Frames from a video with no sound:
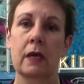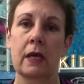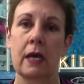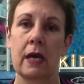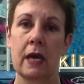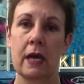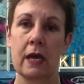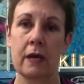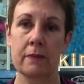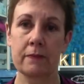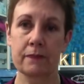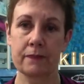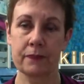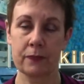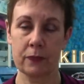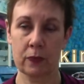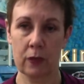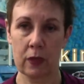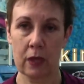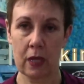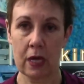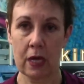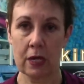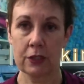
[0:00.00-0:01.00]
Okay?
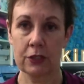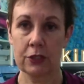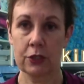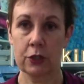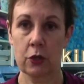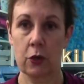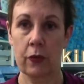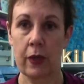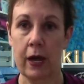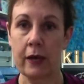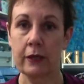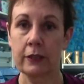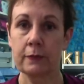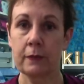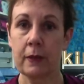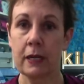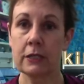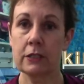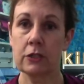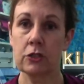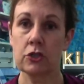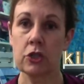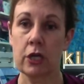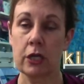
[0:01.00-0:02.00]
So that's
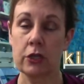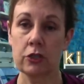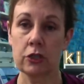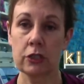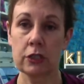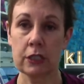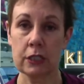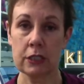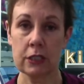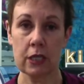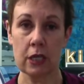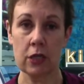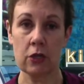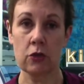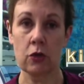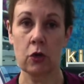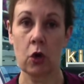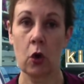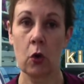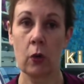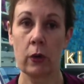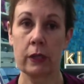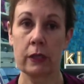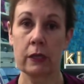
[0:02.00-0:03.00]
my suggestions is that you
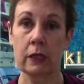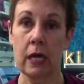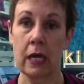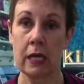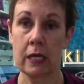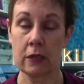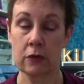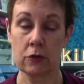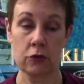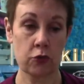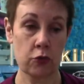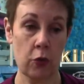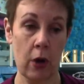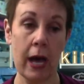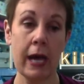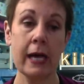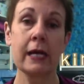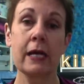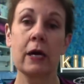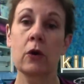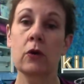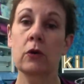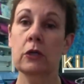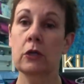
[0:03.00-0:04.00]
go and, and try
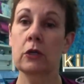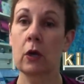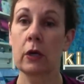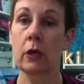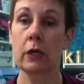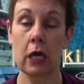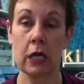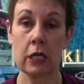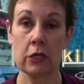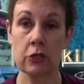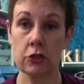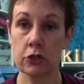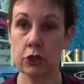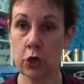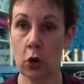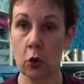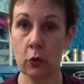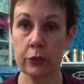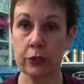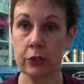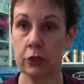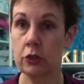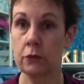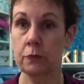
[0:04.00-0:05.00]
it out, you know, and, and
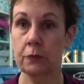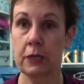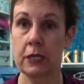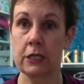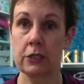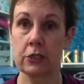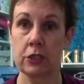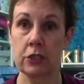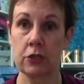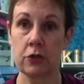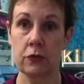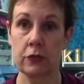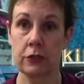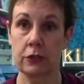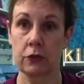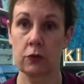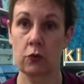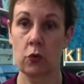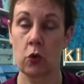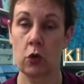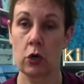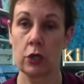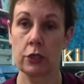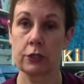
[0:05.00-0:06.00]
show is a good place to do this,
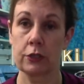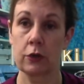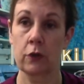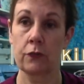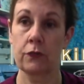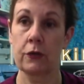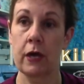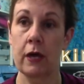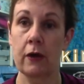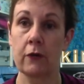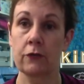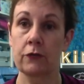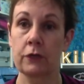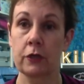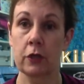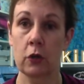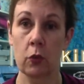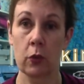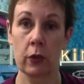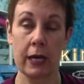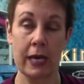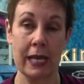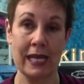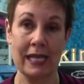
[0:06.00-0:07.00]
of course. So if you have, you
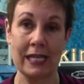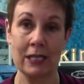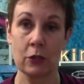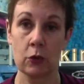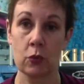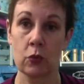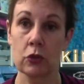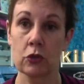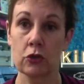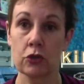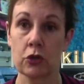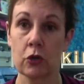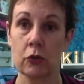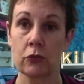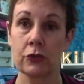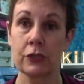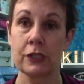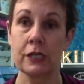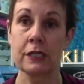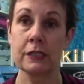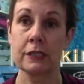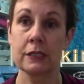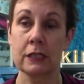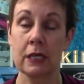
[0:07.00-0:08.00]
know, we're getting into quilt show
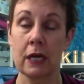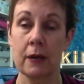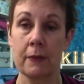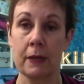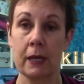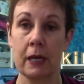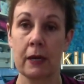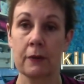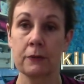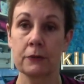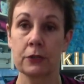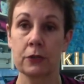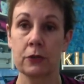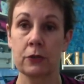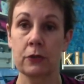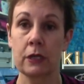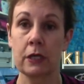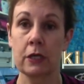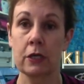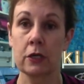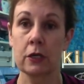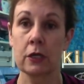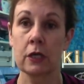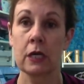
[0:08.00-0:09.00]
season coming up soon
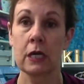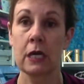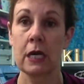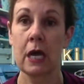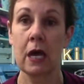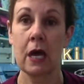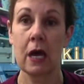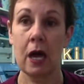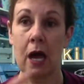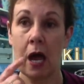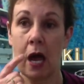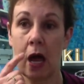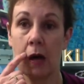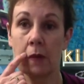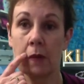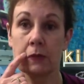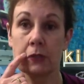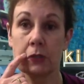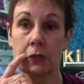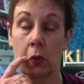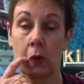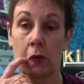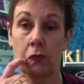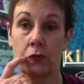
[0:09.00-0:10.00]
here. Um,
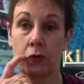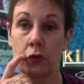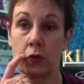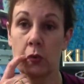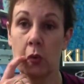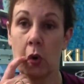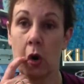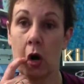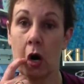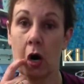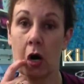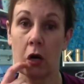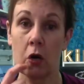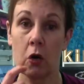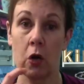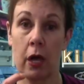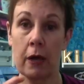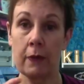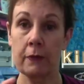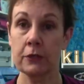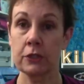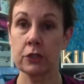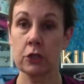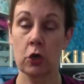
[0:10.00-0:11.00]
so if you are
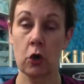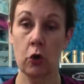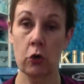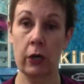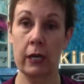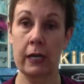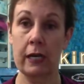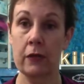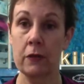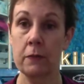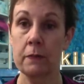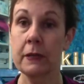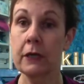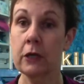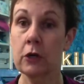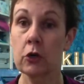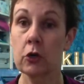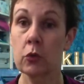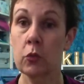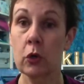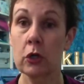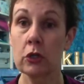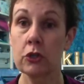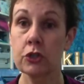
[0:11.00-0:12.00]
able to go to any of the bigger
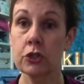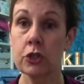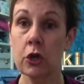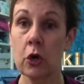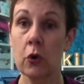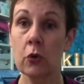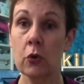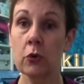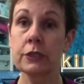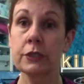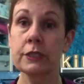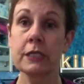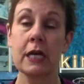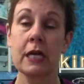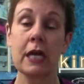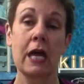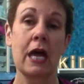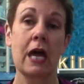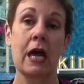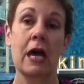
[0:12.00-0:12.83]
quilt shows